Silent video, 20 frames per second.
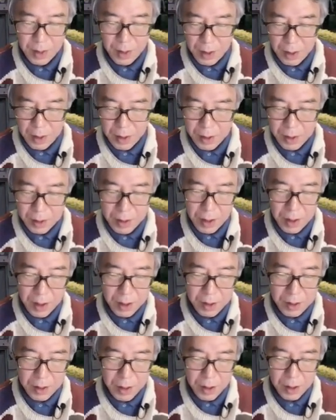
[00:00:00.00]
And
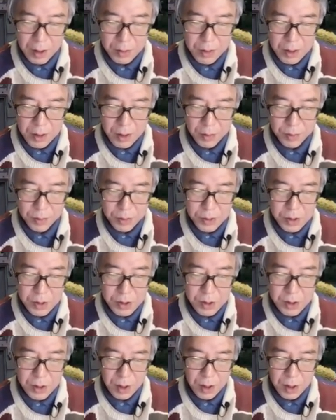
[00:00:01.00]
again, we can put
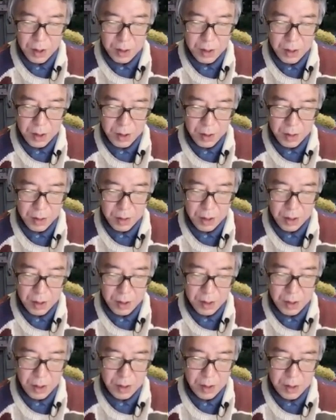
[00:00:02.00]
star here,
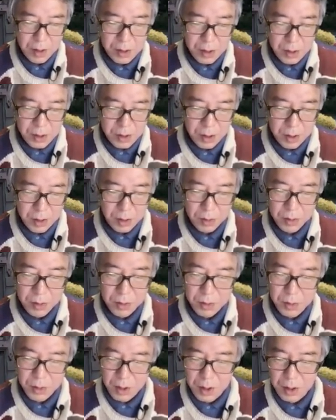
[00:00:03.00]
and then this is equal
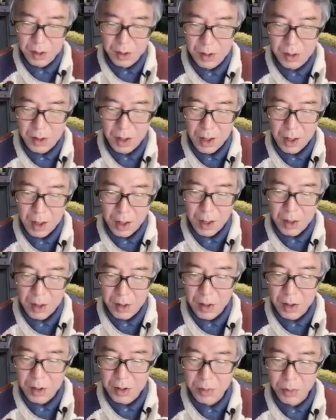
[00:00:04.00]
to this. And
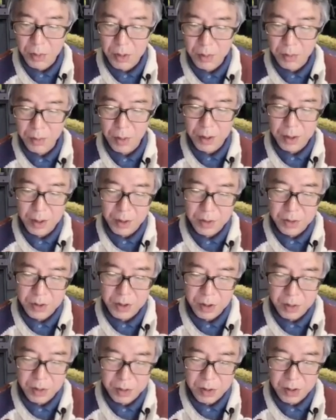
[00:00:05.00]
this one by
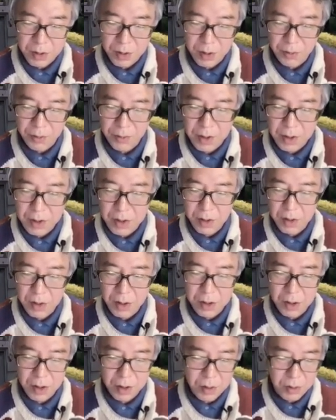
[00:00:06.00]
energy conservation
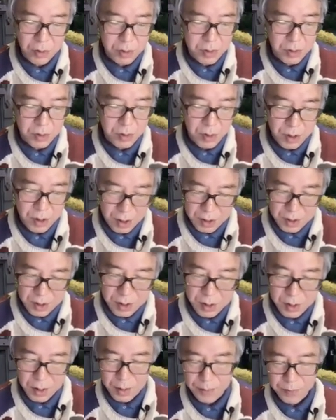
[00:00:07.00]
is equal to
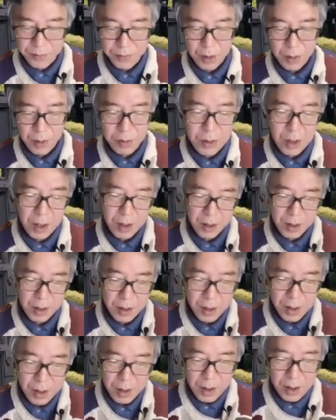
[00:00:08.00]
this. Okay.
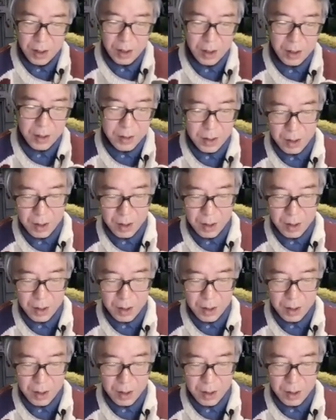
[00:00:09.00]
And